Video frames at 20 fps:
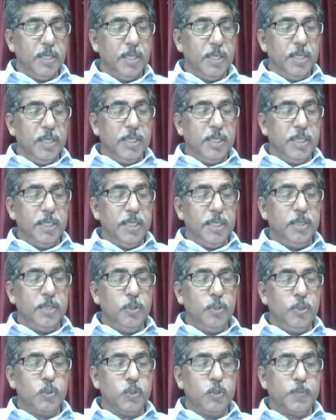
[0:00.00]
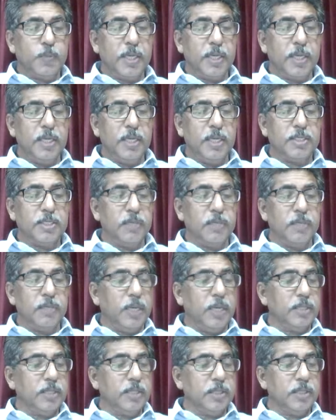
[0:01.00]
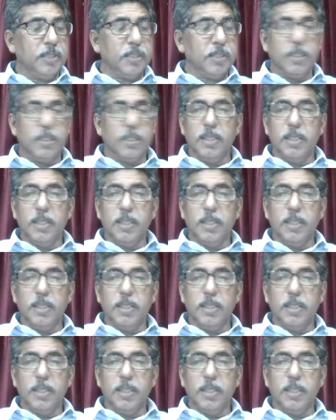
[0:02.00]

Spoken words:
He who sprinkles the water